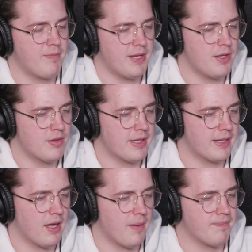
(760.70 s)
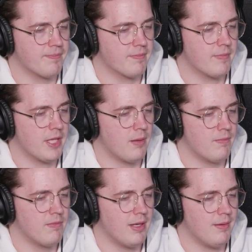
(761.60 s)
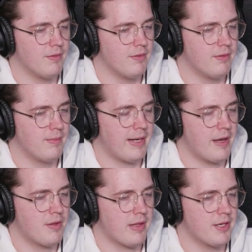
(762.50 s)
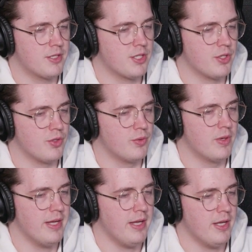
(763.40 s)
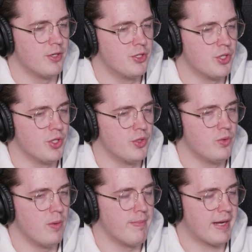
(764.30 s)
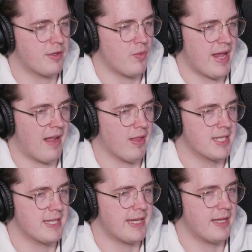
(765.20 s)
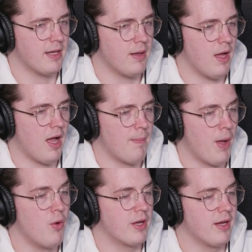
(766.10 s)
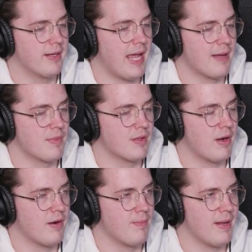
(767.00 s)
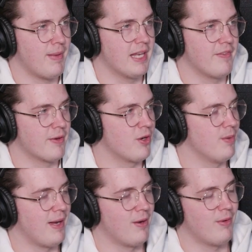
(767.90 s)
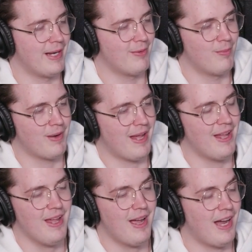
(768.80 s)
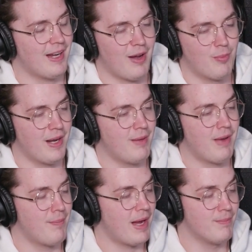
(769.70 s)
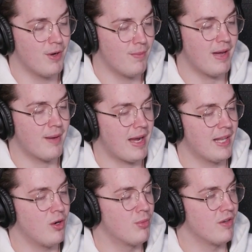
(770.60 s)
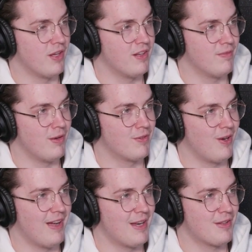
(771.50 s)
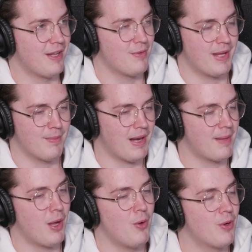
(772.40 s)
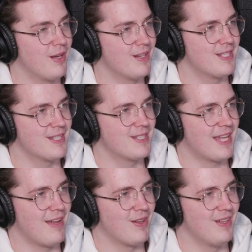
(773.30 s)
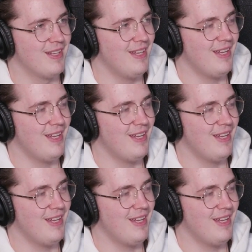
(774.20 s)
been using my headset to do mixed reality poker games, where in my living room I'll play my mum and my little brother have both got a headset. We can play poker together,